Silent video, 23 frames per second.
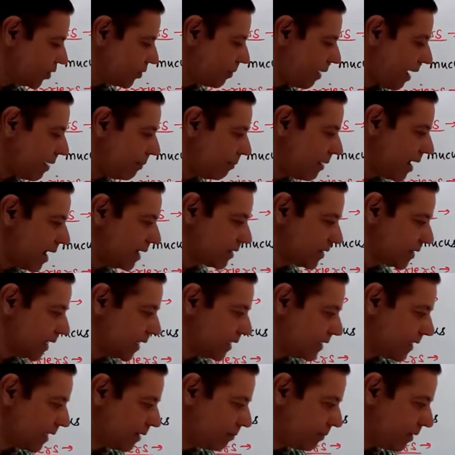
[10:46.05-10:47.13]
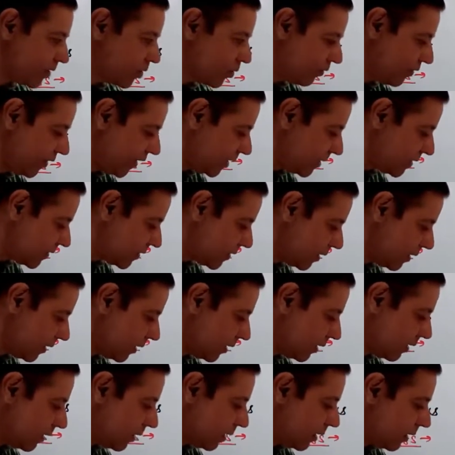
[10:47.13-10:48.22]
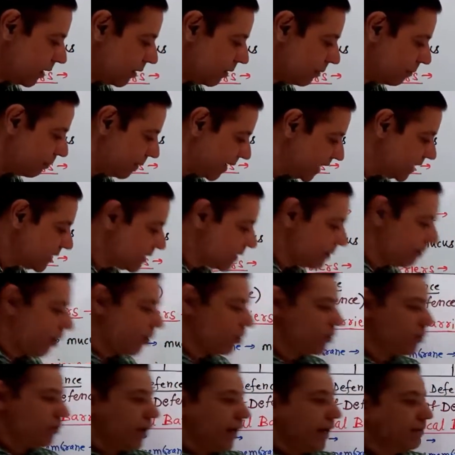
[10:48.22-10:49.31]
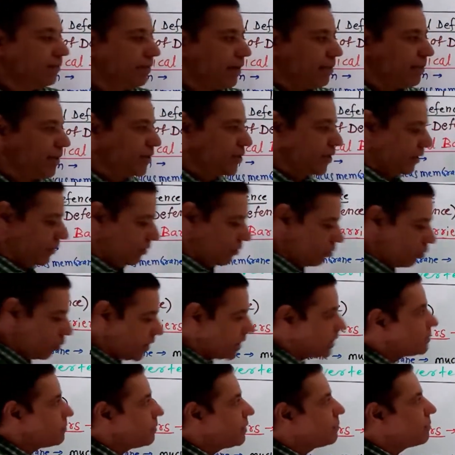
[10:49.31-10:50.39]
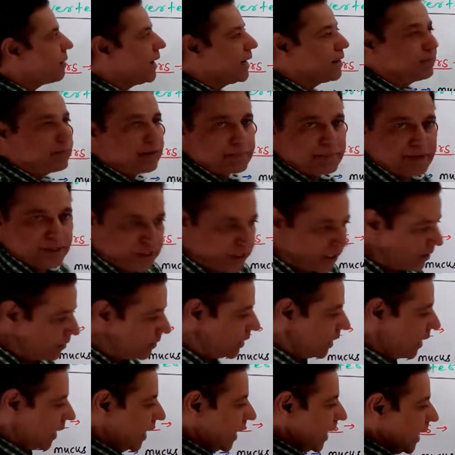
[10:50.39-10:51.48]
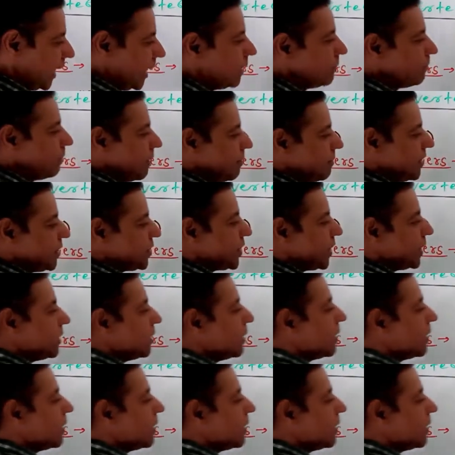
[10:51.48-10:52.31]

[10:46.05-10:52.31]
by mast cells and basophils brings about inflammation. What is meant by inflammation? Inflammation